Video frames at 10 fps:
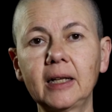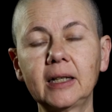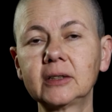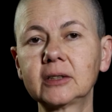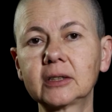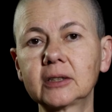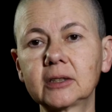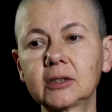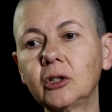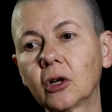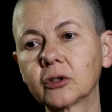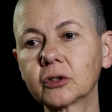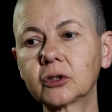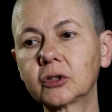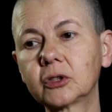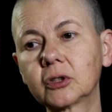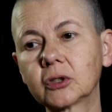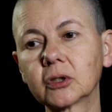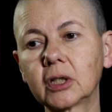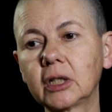it's not
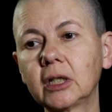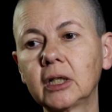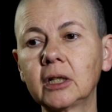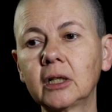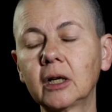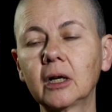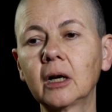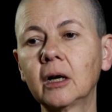in,